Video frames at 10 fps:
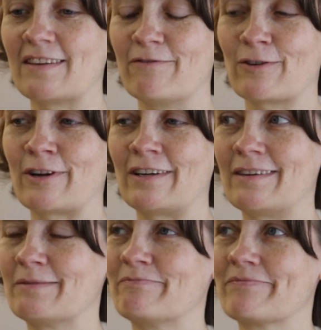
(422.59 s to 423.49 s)
it for
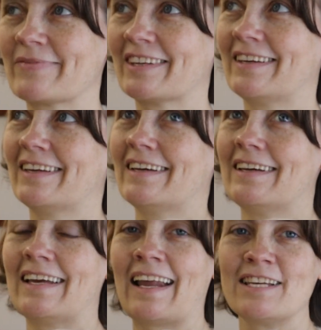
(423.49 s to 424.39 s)

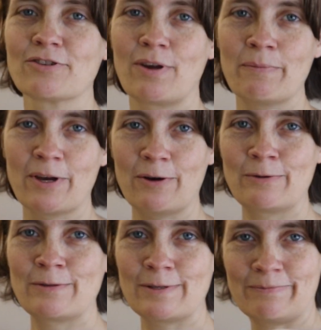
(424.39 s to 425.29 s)
an ice cream
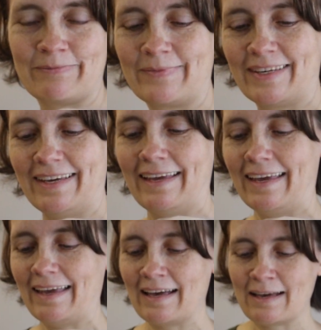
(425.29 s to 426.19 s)
cone
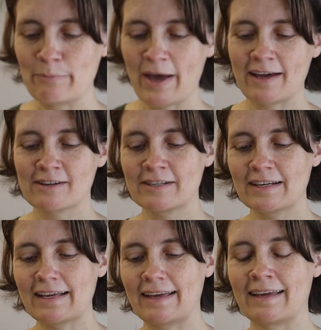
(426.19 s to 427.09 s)
pattern,
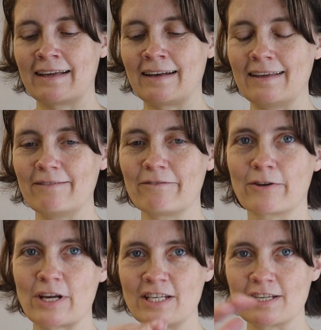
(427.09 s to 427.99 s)
and
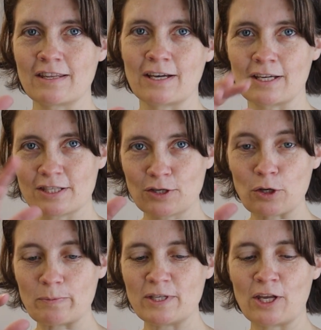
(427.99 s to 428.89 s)
for each of the
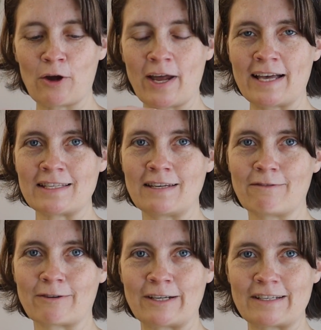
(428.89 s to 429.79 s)
scoops, you know, it has a
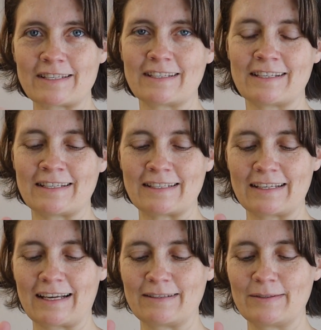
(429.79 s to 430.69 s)
different
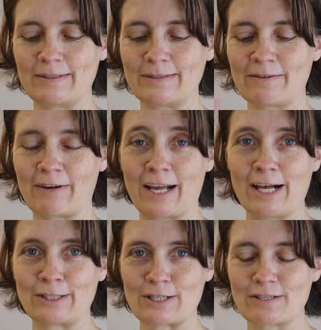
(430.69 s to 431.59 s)

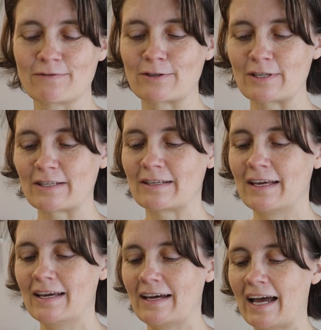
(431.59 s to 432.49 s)
colors for the
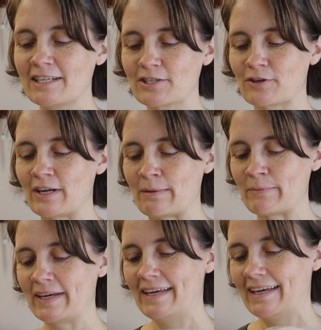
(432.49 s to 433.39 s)
ice
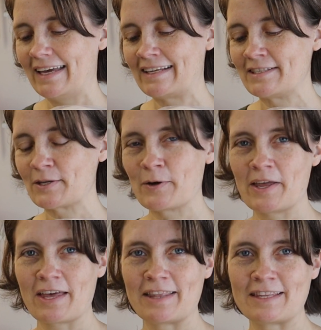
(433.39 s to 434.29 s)
cream. And so I
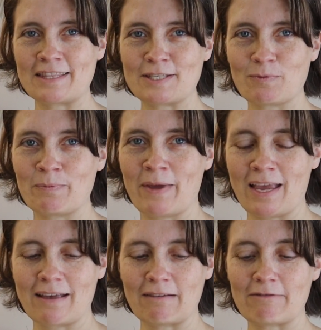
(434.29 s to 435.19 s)
thought that this would
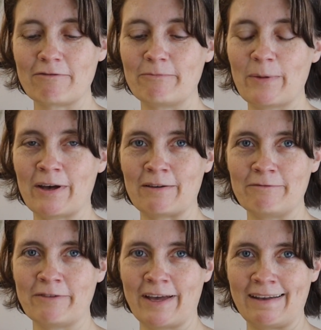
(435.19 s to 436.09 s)
make a
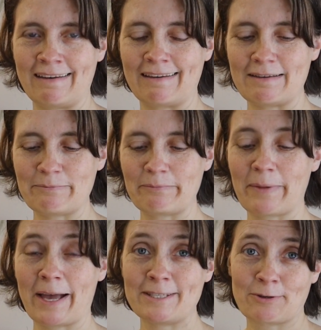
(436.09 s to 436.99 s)
fun
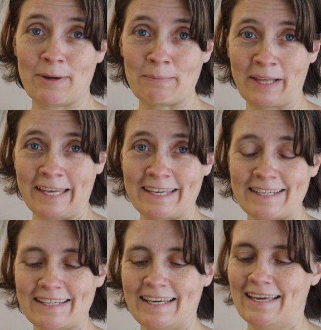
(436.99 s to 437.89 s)
ice cream blanket.